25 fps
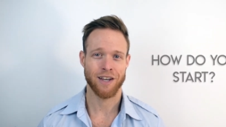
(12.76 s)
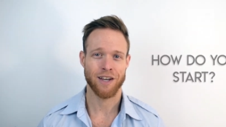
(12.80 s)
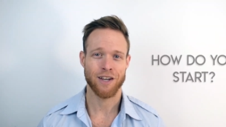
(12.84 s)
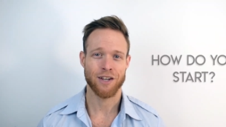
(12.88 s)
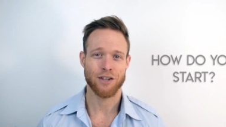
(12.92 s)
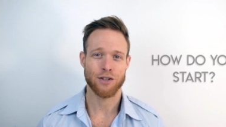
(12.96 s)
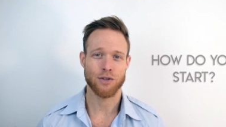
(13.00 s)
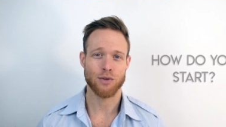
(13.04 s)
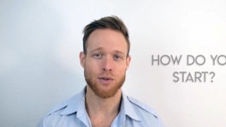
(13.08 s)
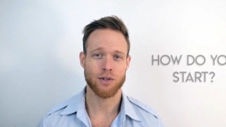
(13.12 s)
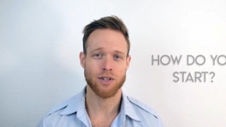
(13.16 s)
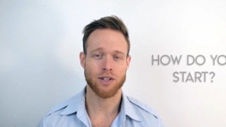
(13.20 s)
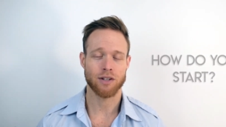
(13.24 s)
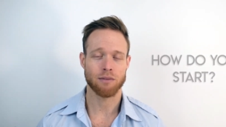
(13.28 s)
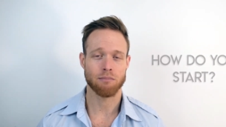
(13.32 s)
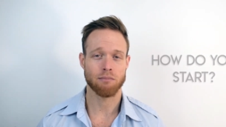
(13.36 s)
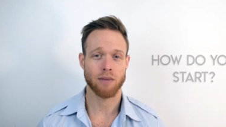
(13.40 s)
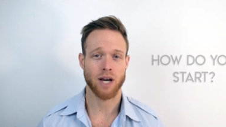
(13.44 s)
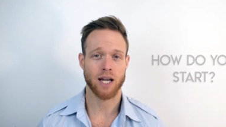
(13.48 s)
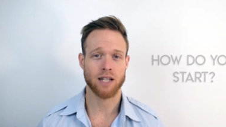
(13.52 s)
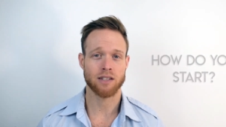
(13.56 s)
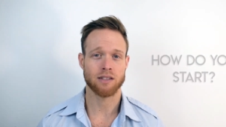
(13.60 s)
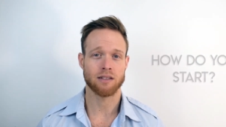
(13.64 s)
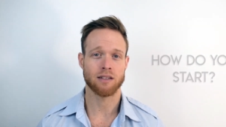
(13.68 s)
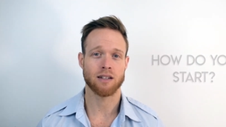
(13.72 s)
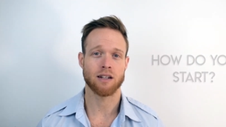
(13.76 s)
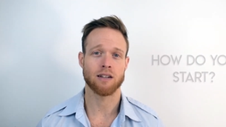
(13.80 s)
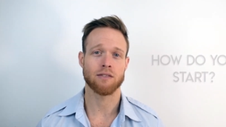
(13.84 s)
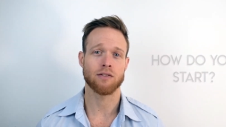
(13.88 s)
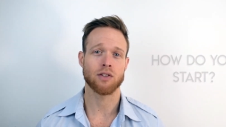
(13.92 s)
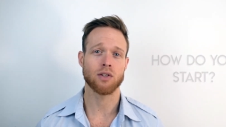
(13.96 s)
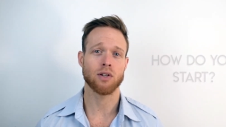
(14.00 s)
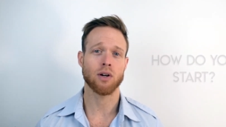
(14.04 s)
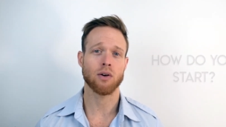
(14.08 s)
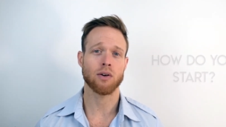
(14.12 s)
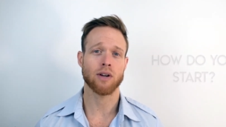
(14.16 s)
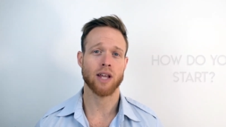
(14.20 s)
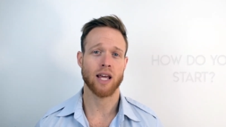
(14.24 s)
you can imagine that if
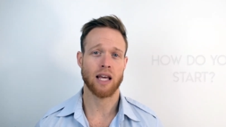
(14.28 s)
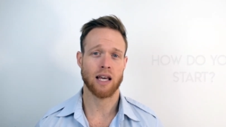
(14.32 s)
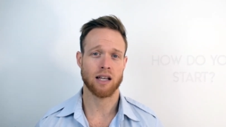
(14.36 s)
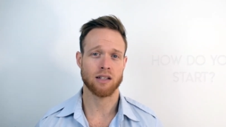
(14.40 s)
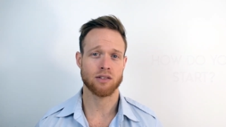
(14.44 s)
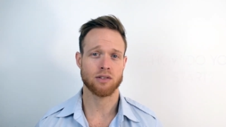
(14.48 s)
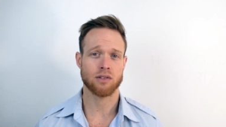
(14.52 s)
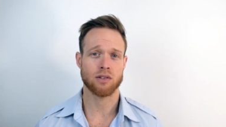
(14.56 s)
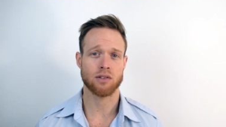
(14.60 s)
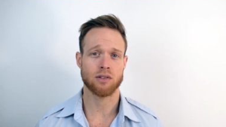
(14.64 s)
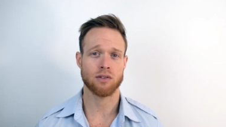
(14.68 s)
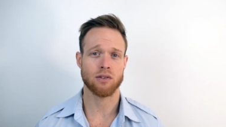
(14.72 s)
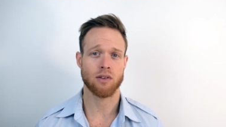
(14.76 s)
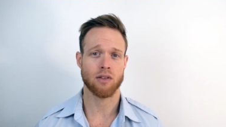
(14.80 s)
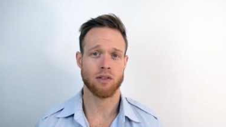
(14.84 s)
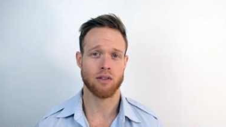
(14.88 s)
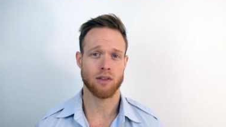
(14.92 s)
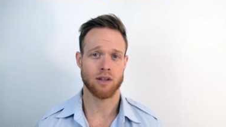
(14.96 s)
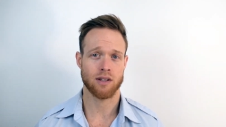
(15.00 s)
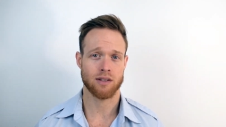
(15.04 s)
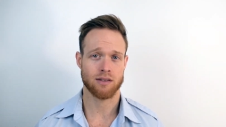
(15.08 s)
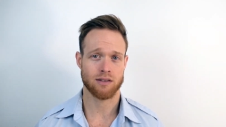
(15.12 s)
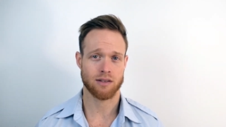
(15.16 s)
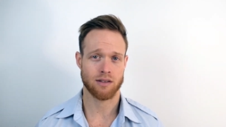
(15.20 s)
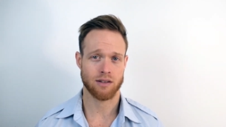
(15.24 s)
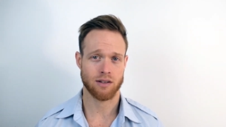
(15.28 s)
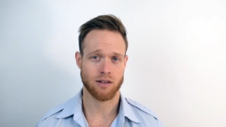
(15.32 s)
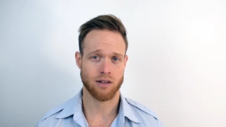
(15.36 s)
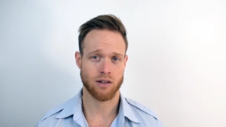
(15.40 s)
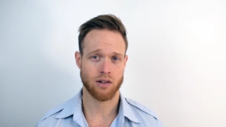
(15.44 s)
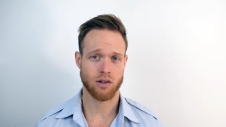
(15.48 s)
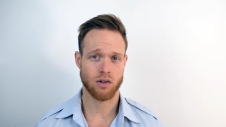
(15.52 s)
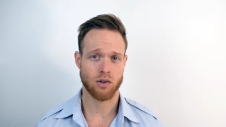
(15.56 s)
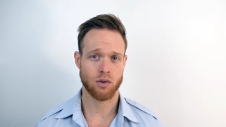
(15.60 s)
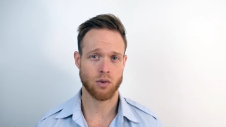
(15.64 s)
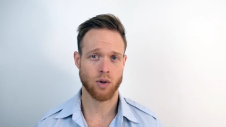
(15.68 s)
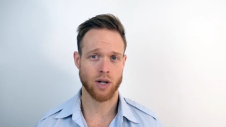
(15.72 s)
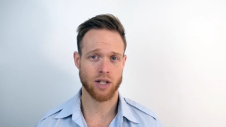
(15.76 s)
you don't answer this
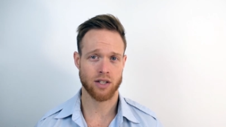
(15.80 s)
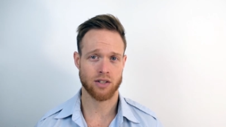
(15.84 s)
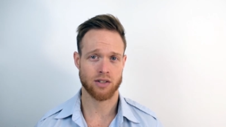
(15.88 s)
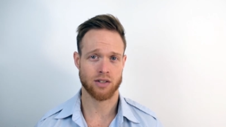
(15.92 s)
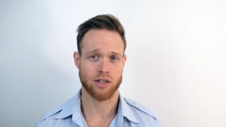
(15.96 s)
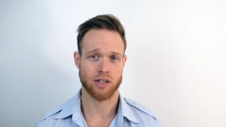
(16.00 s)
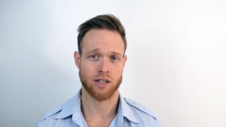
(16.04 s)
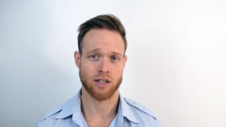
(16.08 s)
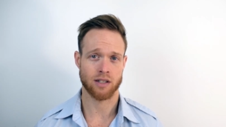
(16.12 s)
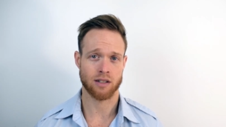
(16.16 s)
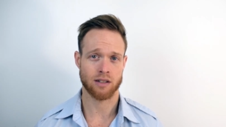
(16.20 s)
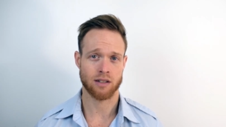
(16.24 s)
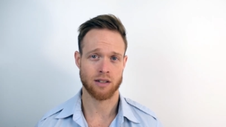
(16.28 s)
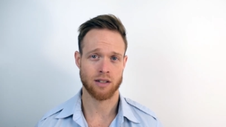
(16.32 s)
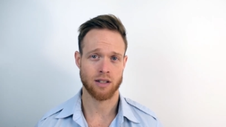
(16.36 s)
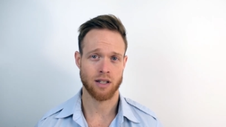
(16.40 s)
question,